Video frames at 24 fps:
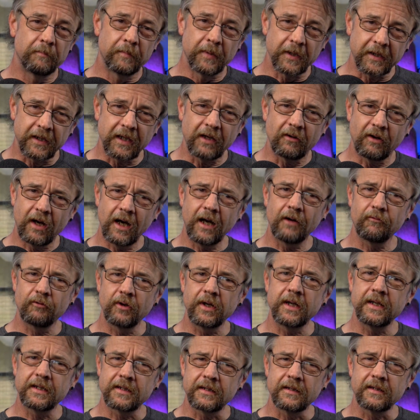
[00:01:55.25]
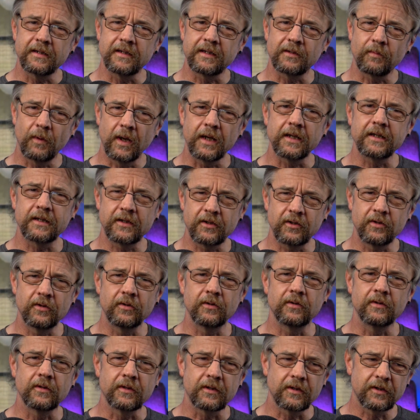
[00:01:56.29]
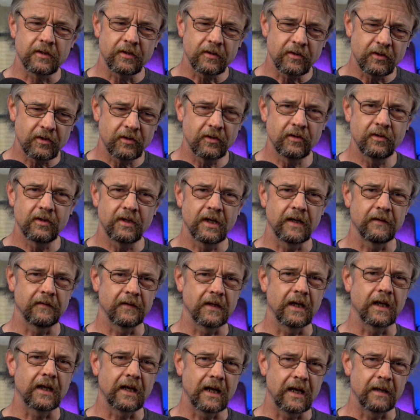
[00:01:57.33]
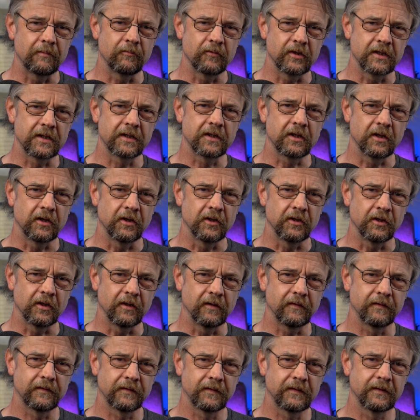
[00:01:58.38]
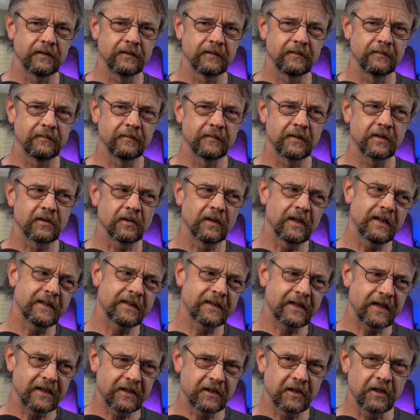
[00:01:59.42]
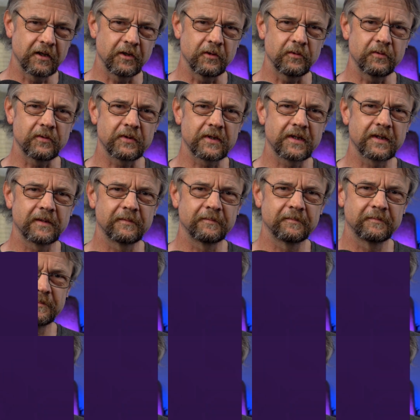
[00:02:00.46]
But there are reasons why students should have their cameras turned off. So let's get to those.